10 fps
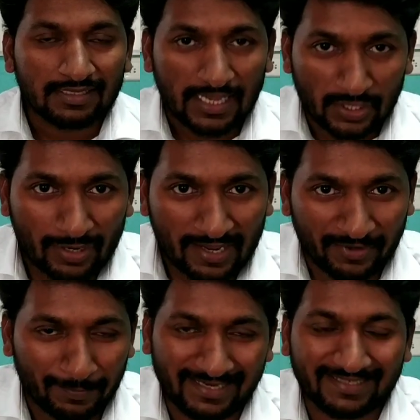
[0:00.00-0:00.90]
Hello
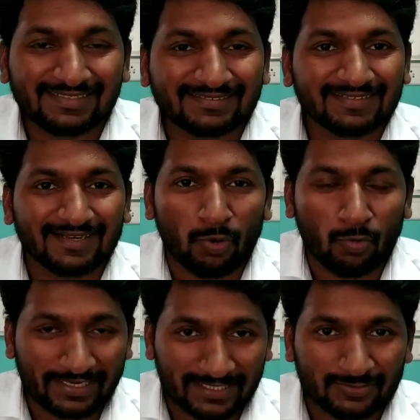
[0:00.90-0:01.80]
everybody,
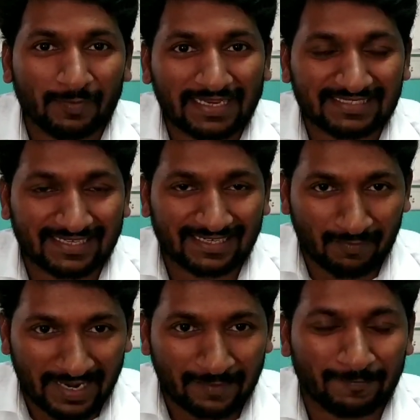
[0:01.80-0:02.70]
welcome to my channel
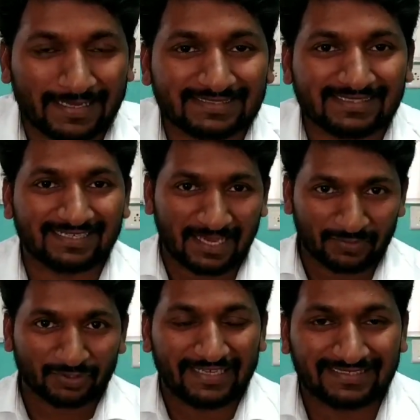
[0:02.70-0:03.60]
My Impact, and
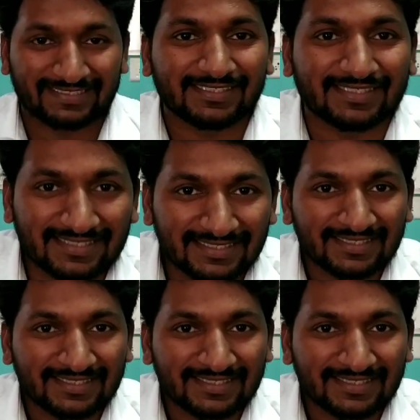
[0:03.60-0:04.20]
I'm your Tejas.